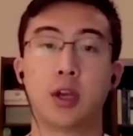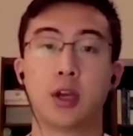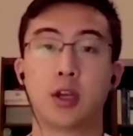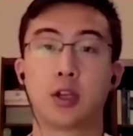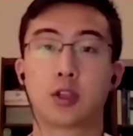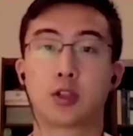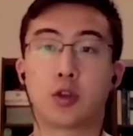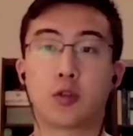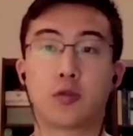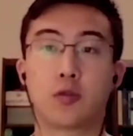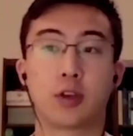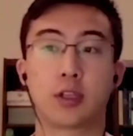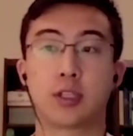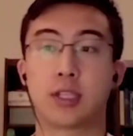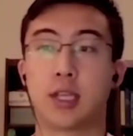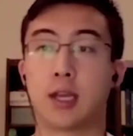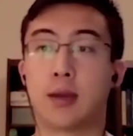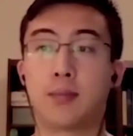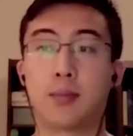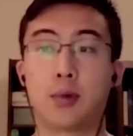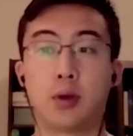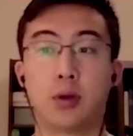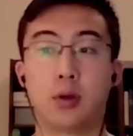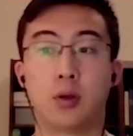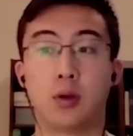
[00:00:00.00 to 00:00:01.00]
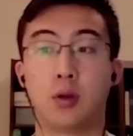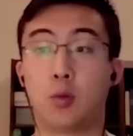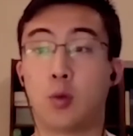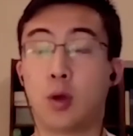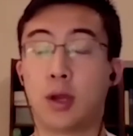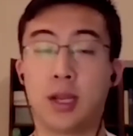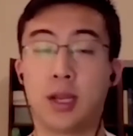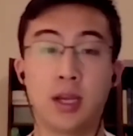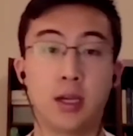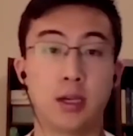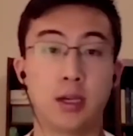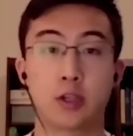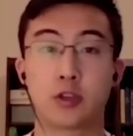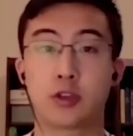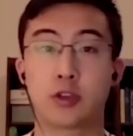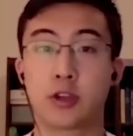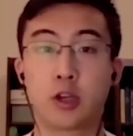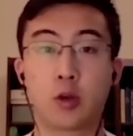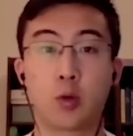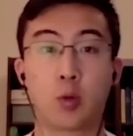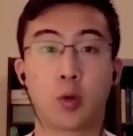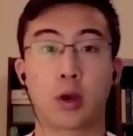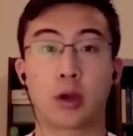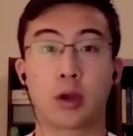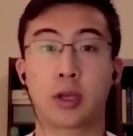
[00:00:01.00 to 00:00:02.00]
So for example, what industry you're
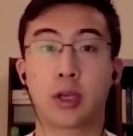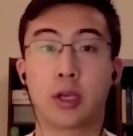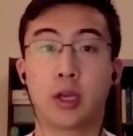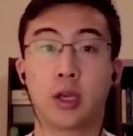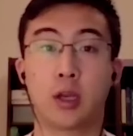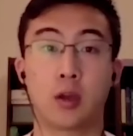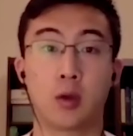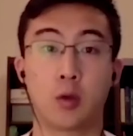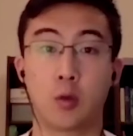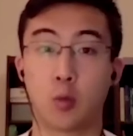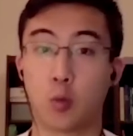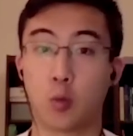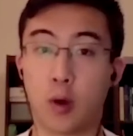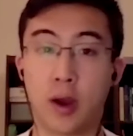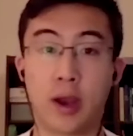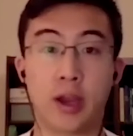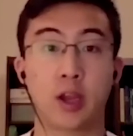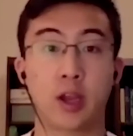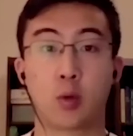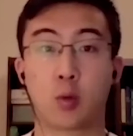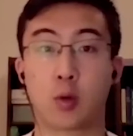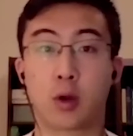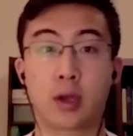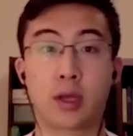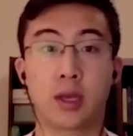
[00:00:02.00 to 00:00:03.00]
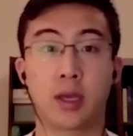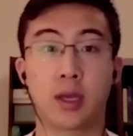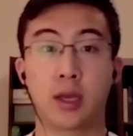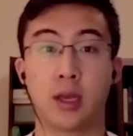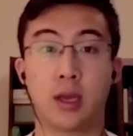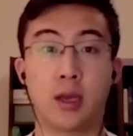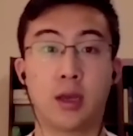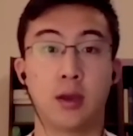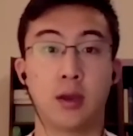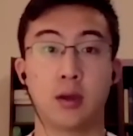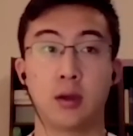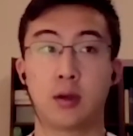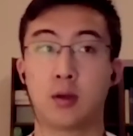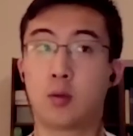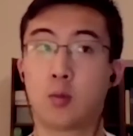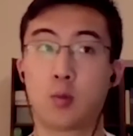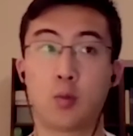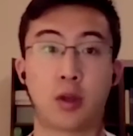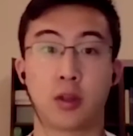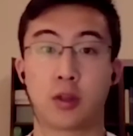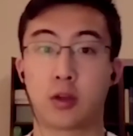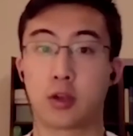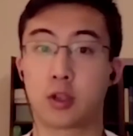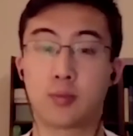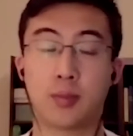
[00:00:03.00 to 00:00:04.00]
working, where you're working in,
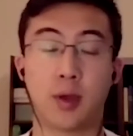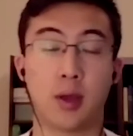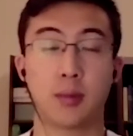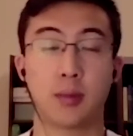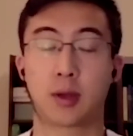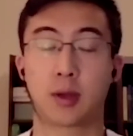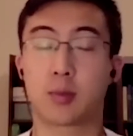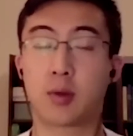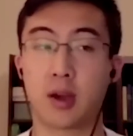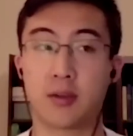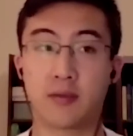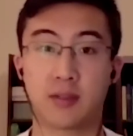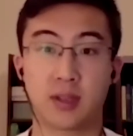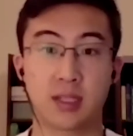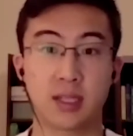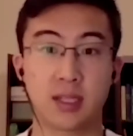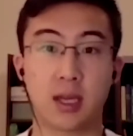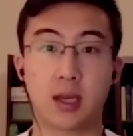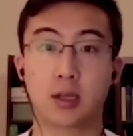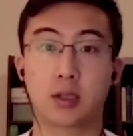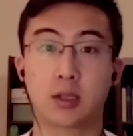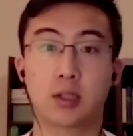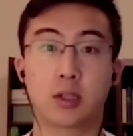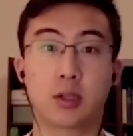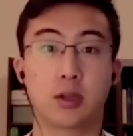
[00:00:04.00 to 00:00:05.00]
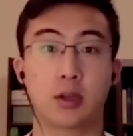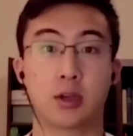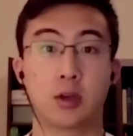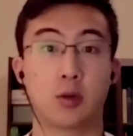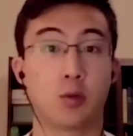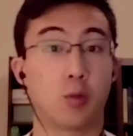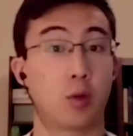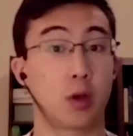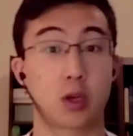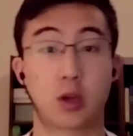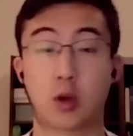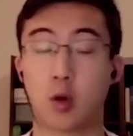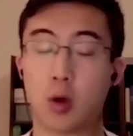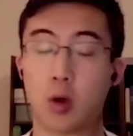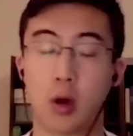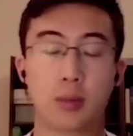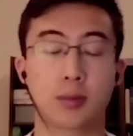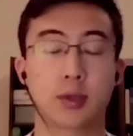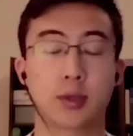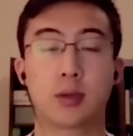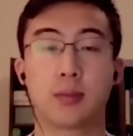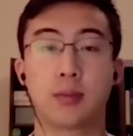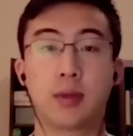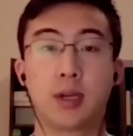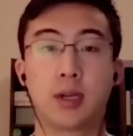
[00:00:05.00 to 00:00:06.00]
whether it's public-private sector, what co-op
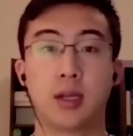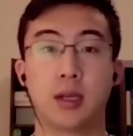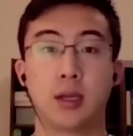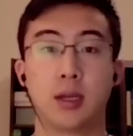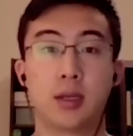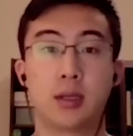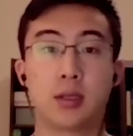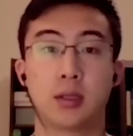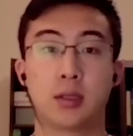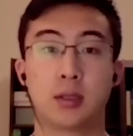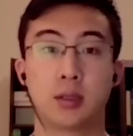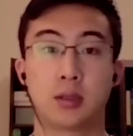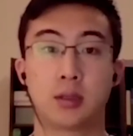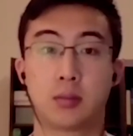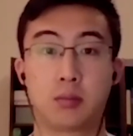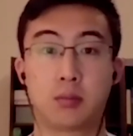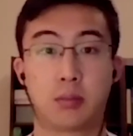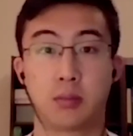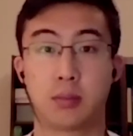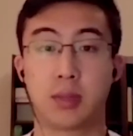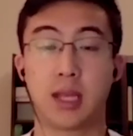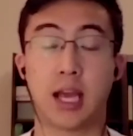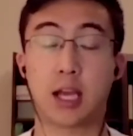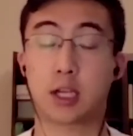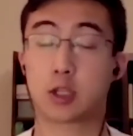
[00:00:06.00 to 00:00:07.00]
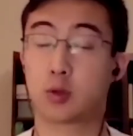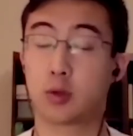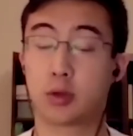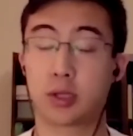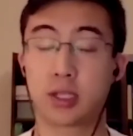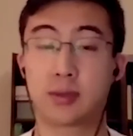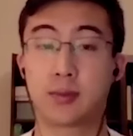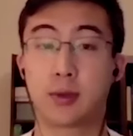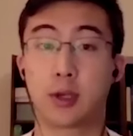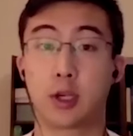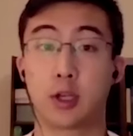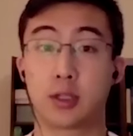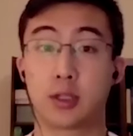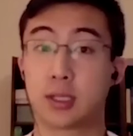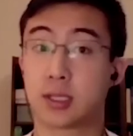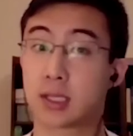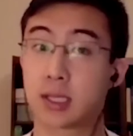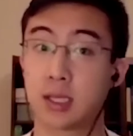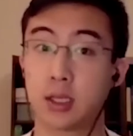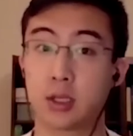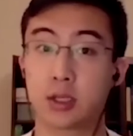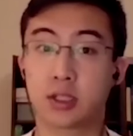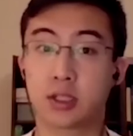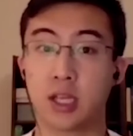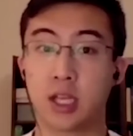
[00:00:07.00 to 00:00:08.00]
term it is, the actual experience and
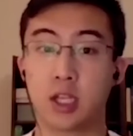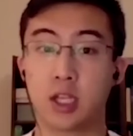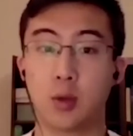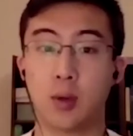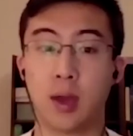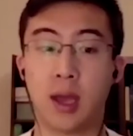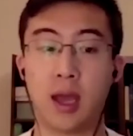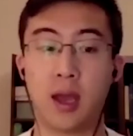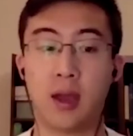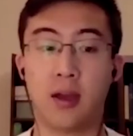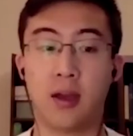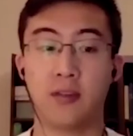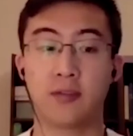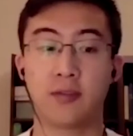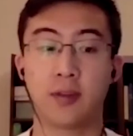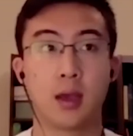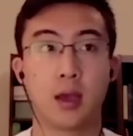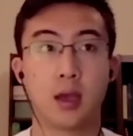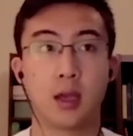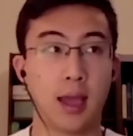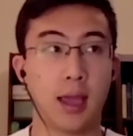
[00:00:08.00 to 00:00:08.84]
skills that you have.